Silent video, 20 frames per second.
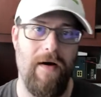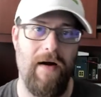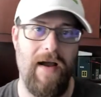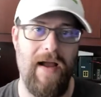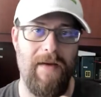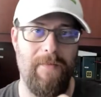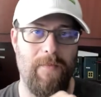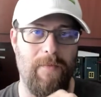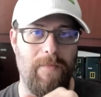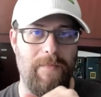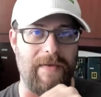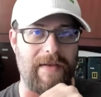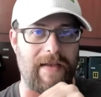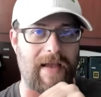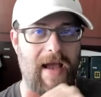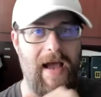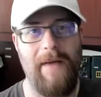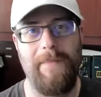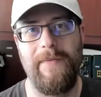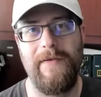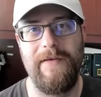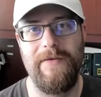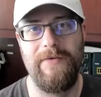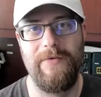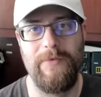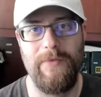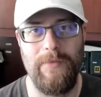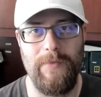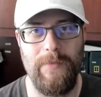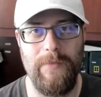I will be happy
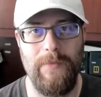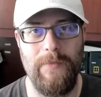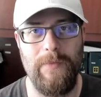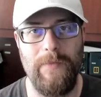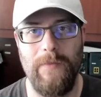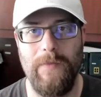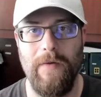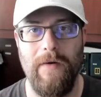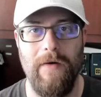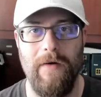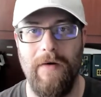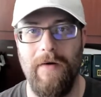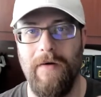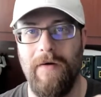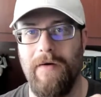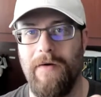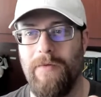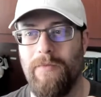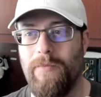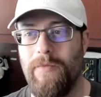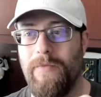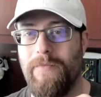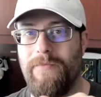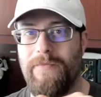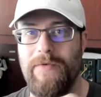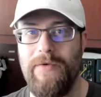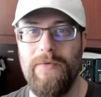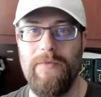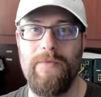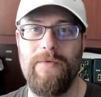to
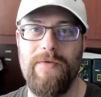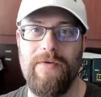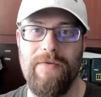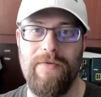refute